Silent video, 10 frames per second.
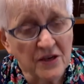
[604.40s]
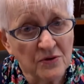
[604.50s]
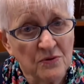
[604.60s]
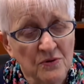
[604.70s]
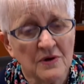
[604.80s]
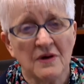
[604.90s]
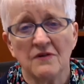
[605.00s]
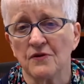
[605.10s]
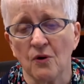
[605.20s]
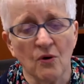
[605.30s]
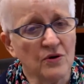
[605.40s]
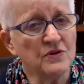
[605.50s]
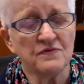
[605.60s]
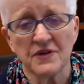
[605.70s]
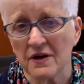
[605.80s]
you for all
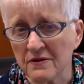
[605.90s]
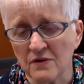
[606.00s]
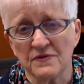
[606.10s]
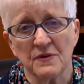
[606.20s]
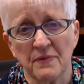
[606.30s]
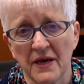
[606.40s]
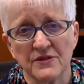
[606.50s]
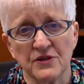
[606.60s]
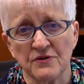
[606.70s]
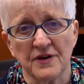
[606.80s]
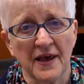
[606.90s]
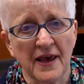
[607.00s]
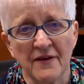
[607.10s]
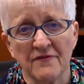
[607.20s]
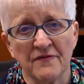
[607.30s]
you've done over the past year and a
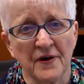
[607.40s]
half.